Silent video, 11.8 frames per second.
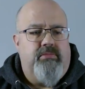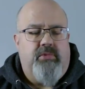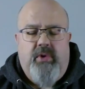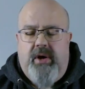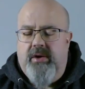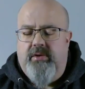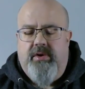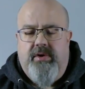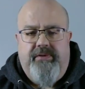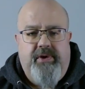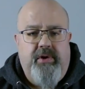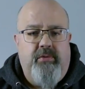quite a
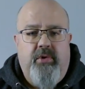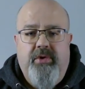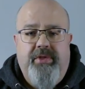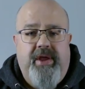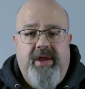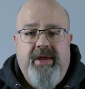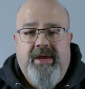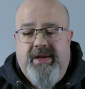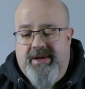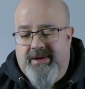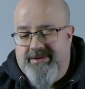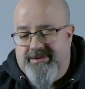few other
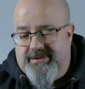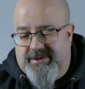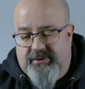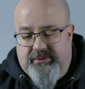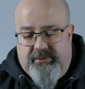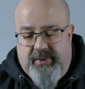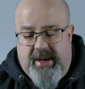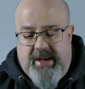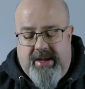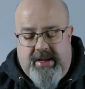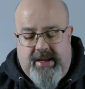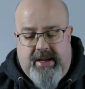
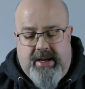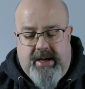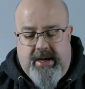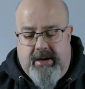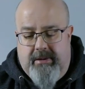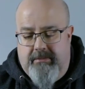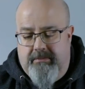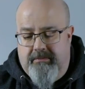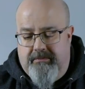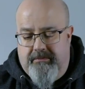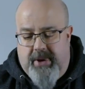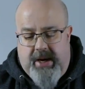software
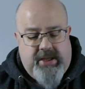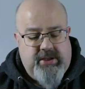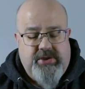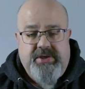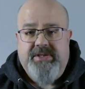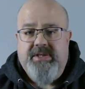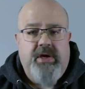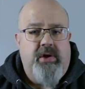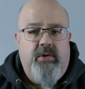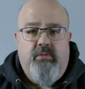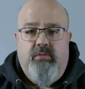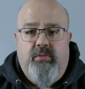packages,
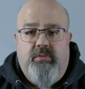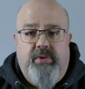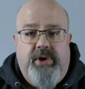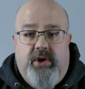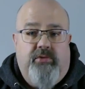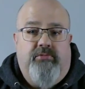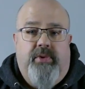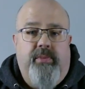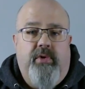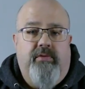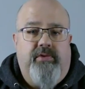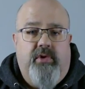you can
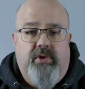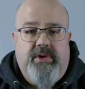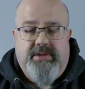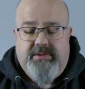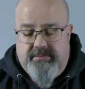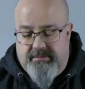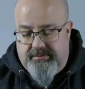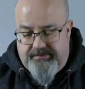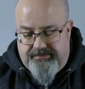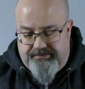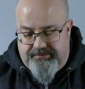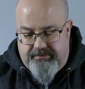remove noise.
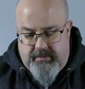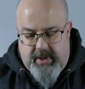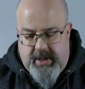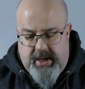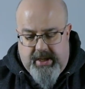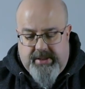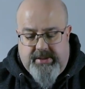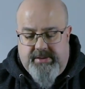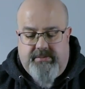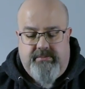And